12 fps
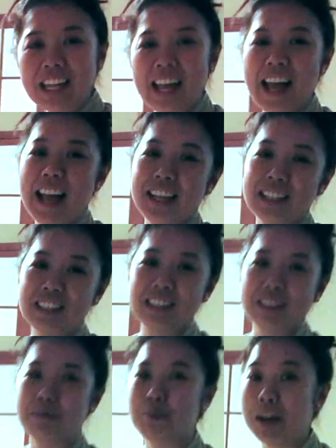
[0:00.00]
and
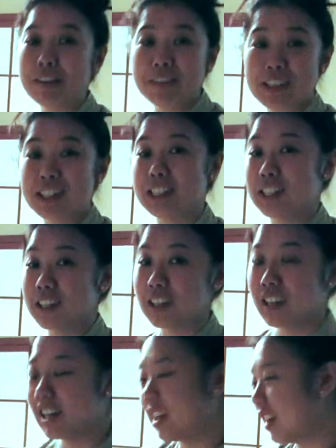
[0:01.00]
breakfast,
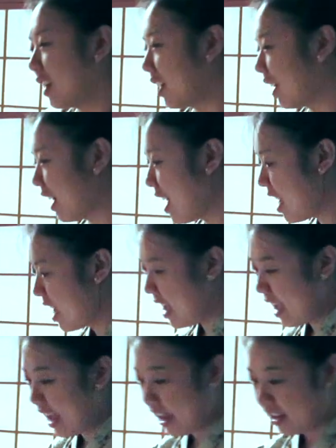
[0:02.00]
dinner here,
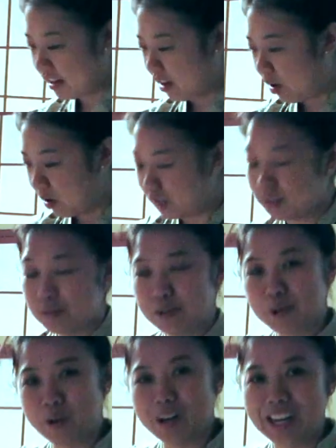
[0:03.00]
and all the
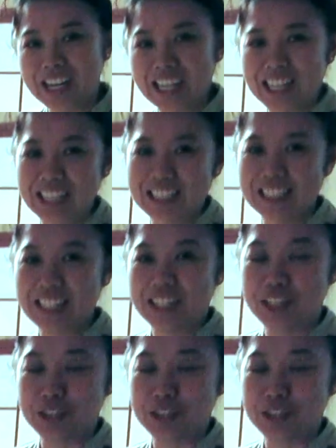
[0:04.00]
flooring is in the